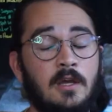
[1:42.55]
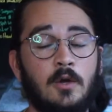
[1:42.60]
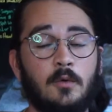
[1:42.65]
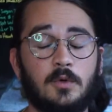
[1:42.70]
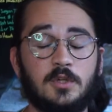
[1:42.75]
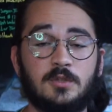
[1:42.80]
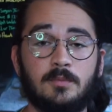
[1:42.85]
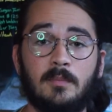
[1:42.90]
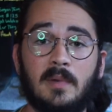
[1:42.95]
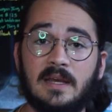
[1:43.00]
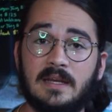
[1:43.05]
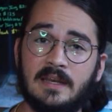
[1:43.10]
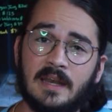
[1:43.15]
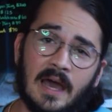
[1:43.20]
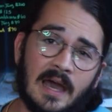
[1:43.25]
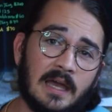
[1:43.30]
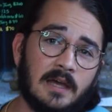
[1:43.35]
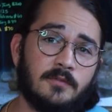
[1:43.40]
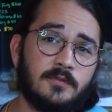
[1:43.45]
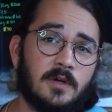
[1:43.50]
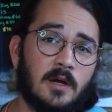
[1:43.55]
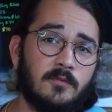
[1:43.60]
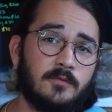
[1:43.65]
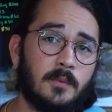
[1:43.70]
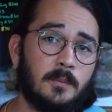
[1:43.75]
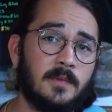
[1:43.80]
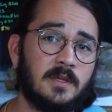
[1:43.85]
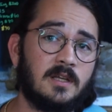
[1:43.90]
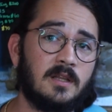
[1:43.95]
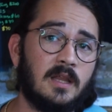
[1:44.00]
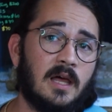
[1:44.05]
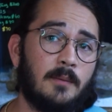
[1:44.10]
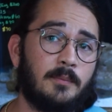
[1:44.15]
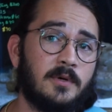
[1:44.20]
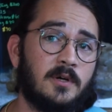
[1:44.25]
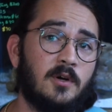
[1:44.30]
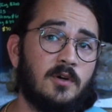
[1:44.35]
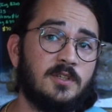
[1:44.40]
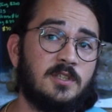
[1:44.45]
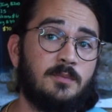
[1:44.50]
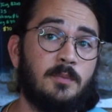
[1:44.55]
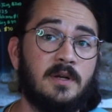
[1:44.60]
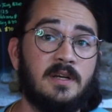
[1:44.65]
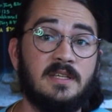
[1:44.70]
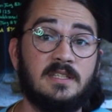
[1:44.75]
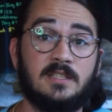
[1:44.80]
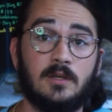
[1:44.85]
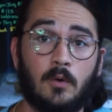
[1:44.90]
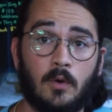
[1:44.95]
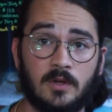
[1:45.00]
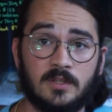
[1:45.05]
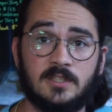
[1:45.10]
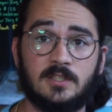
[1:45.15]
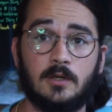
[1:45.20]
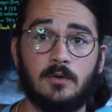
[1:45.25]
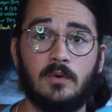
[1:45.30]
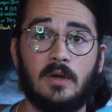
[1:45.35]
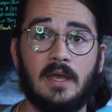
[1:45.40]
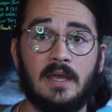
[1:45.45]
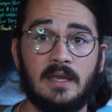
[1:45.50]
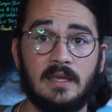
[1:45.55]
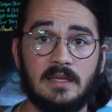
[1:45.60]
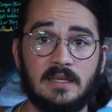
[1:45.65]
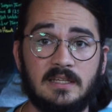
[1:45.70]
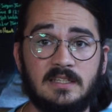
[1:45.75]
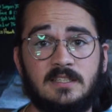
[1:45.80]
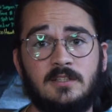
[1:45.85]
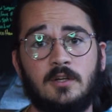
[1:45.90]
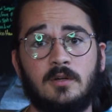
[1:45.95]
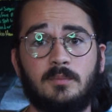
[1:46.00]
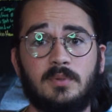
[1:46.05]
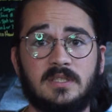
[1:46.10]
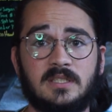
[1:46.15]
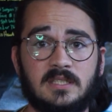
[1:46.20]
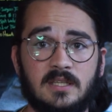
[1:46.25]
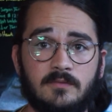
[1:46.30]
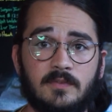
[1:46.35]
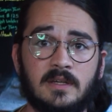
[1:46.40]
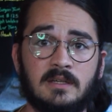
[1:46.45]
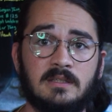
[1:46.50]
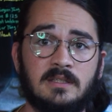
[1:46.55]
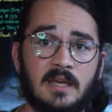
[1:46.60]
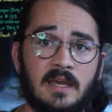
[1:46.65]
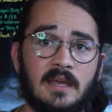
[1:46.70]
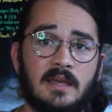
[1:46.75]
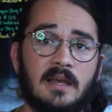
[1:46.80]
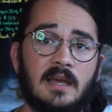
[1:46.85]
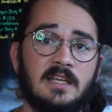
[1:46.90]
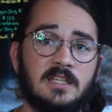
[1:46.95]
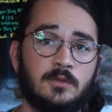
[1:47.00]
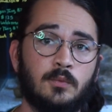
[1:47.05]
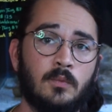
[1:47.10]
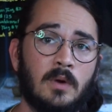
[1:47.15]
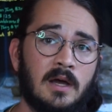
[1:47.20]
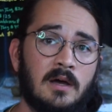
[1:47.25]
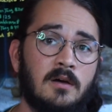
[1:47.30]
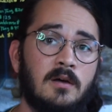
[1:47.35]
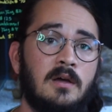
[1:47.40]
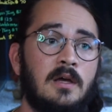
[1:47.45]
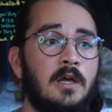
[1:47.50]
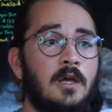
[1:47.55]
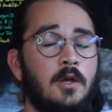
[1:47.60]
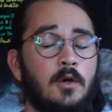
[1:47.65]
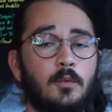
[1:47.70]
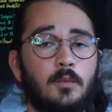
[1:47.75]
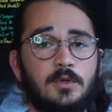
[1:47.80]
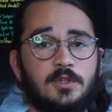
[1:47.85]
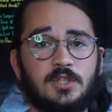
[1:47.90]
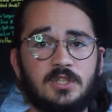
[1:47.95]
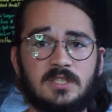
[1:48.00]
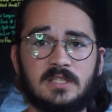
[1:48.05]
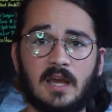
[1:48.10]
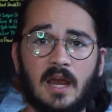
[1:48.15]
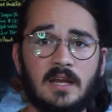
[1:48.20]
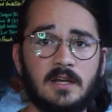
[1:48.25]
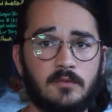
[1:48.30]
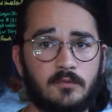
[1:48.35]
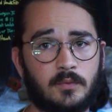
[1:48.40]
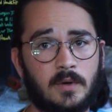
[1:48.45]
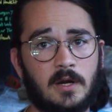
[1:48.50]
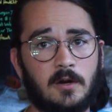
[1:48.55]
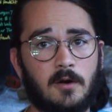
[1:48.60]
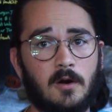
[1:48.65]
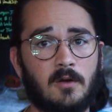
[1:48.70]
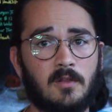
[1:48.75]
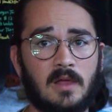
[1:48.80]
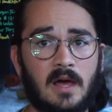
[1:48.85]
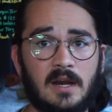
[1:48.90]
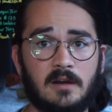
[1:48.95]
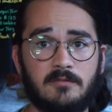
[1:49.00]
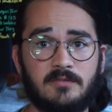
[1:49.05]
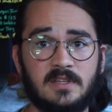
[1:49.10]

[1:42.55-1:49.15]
which might not have come from the Galapagos, but is also a Eastern Pacific tang as well, which is kind of rarer. A lot of